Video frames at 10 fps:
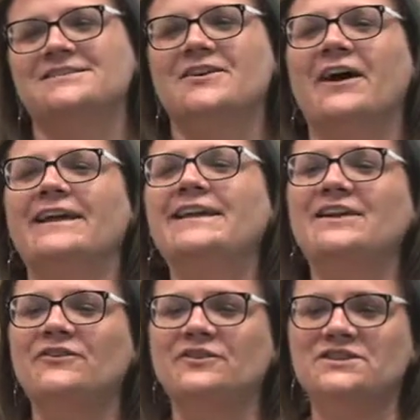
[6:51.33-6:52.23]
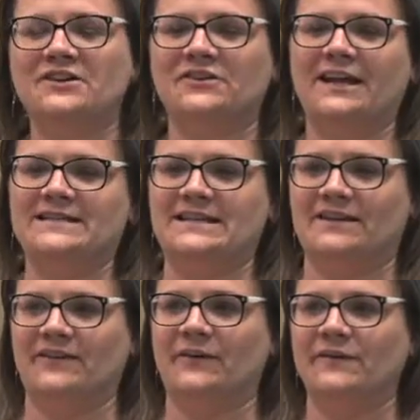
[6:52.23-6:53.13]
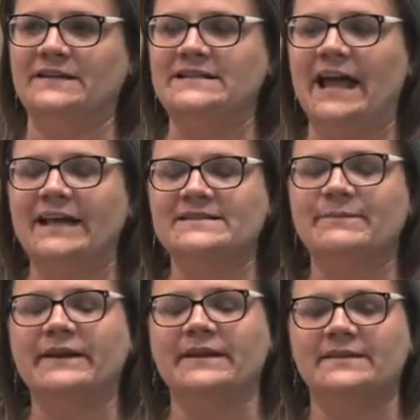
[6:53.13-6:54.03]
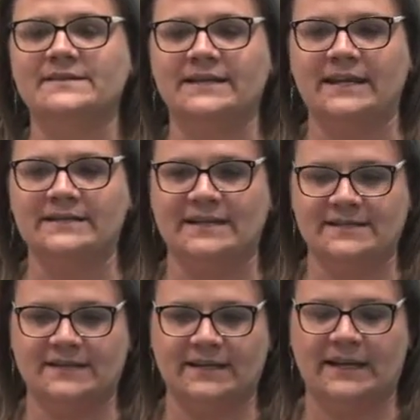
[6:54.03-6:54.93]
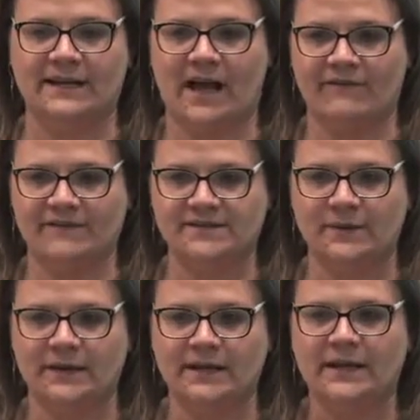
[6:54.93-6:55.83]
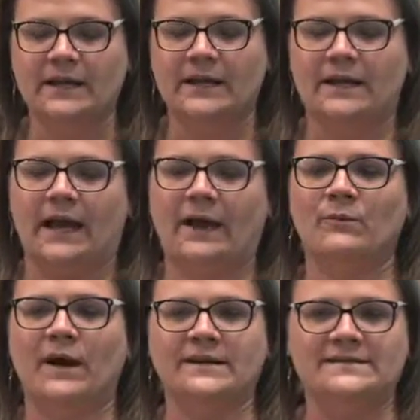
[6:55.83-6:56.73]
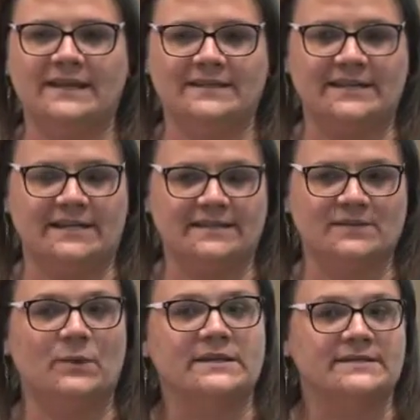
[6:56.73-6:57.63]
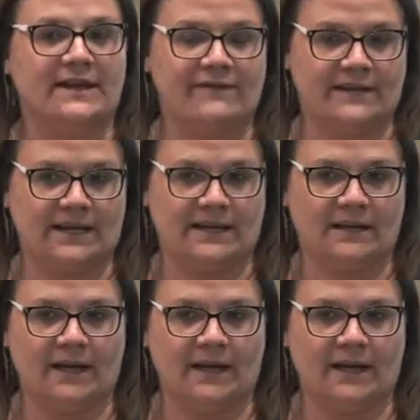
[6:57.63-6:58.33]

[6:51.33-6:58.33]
So I can give you a general idea though. The test, because he does the in-office one, I want to say the test is 170.